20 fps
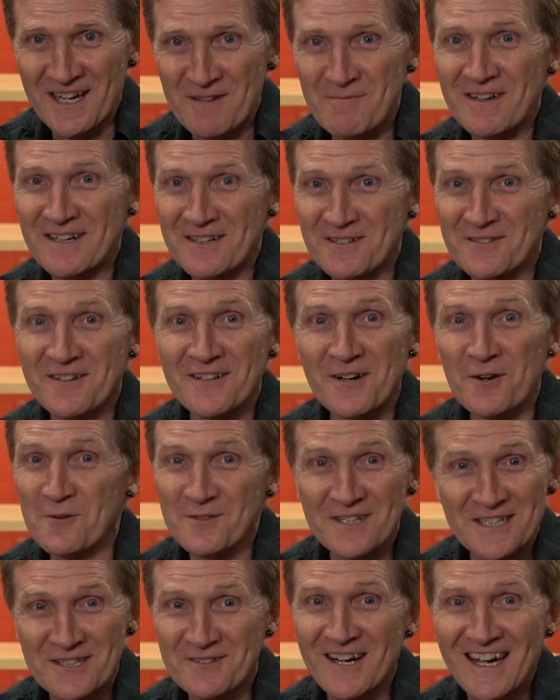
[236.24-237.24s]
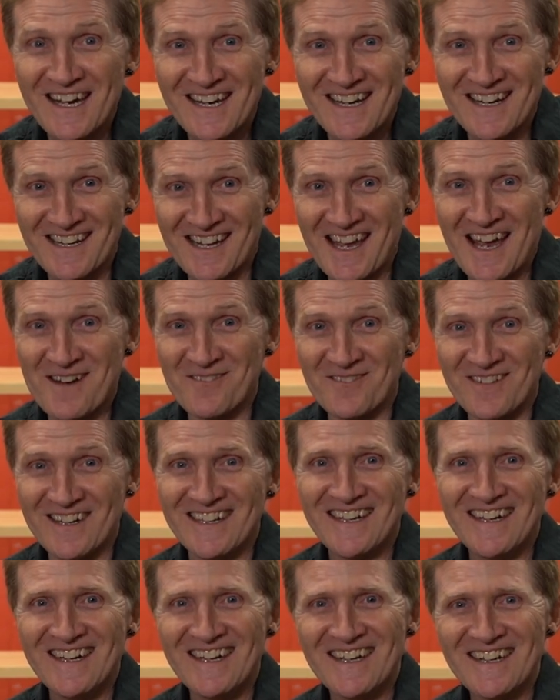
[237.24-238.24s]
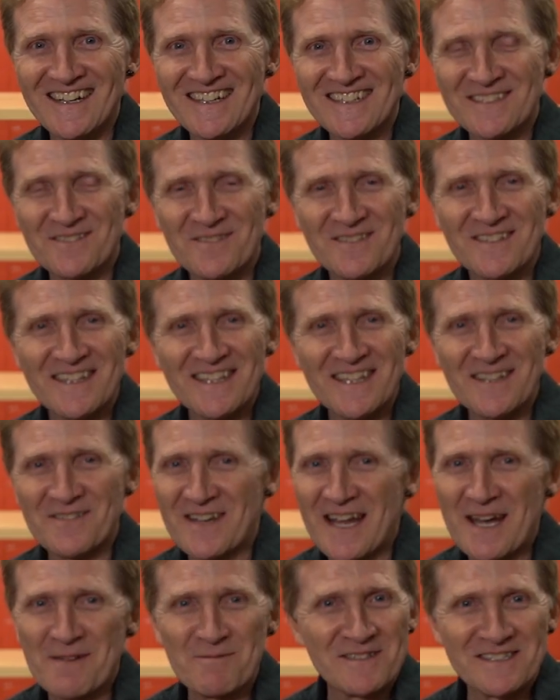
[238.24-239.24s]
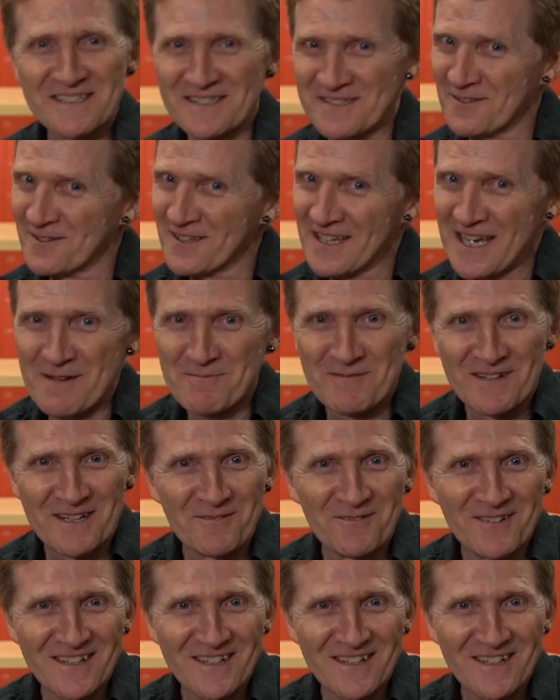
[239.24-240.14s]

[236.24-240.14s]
I better only try it on camera. if it happens, it's only happening